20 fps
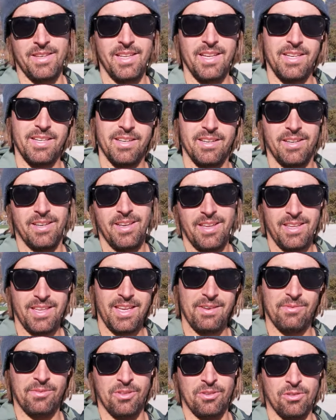Indeed,
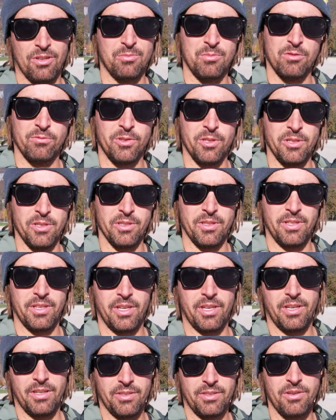even the normal route,
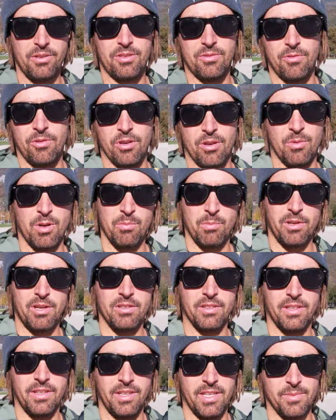the Goûter route on Mont
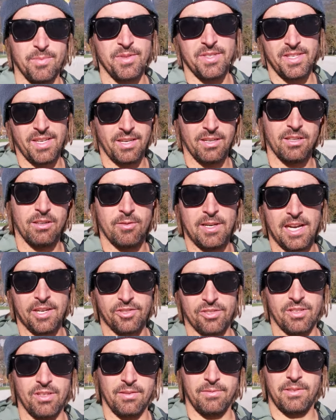Blanc, has been seeing a lot of
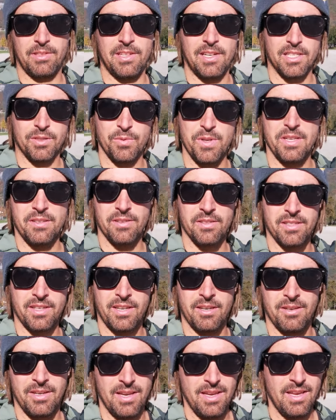action over the last week or
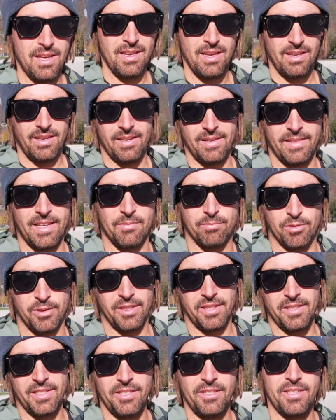so, and that'll
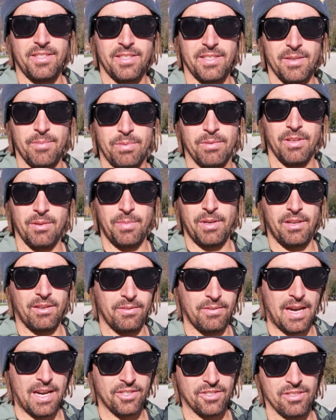probably continue to see a bit
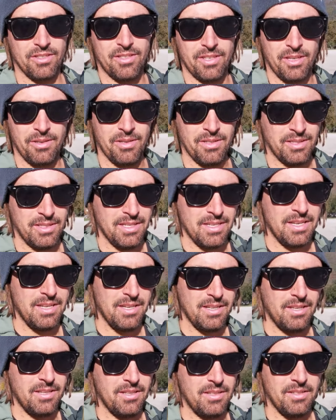of action too.
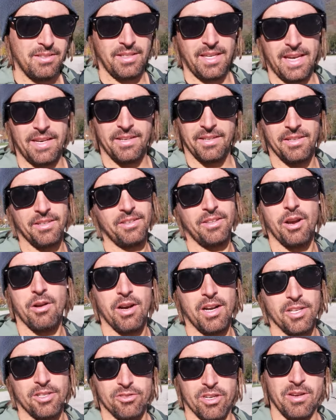Again, no
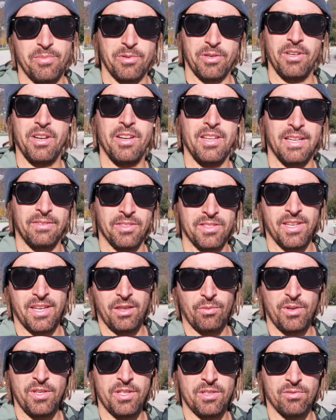huts are open, you have to stay
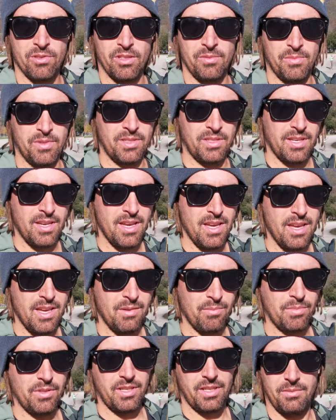in the winter rooms,
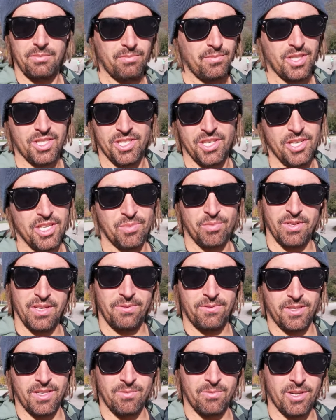but the snow is
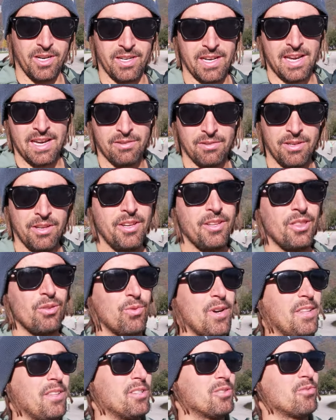pretty firm right now, the
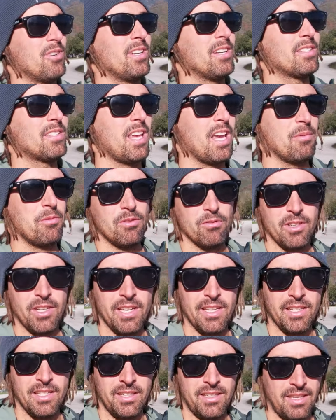weather's really stable,
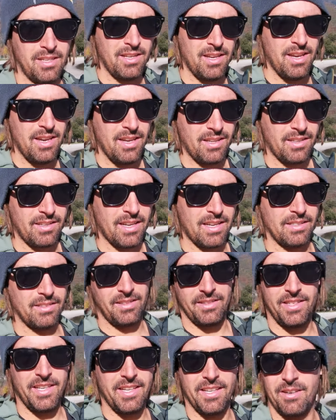really good,
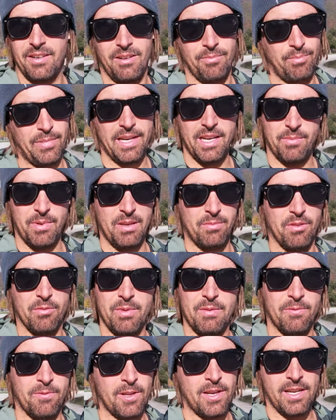and indeed, plenty of people
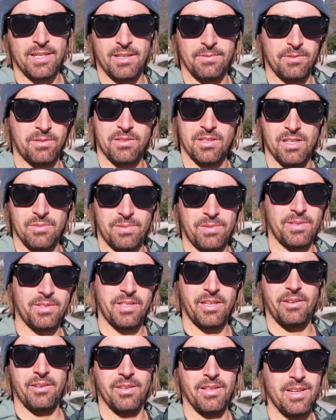have been flying off the top,
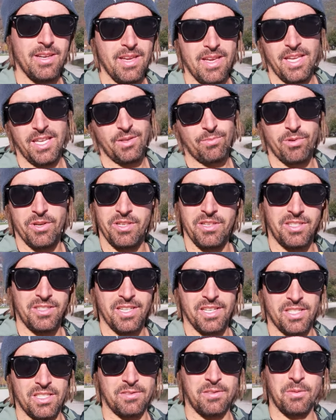so it's pretty good
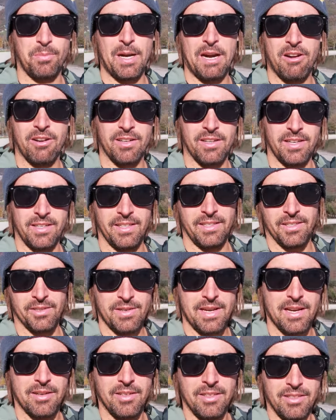conditions for paragliding as
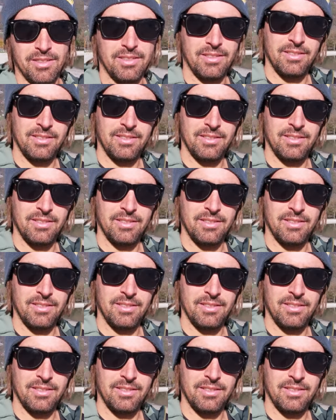well.